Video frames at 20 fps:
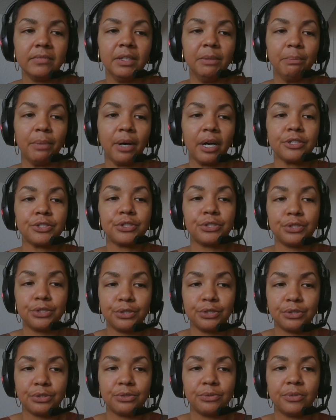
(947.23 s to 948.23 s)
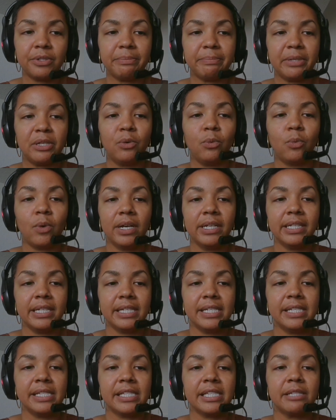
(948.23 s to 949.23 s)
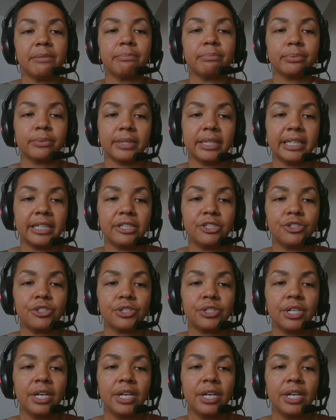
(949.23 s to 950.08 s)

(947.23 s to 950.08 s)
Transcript: part 2 would be, what is the bridge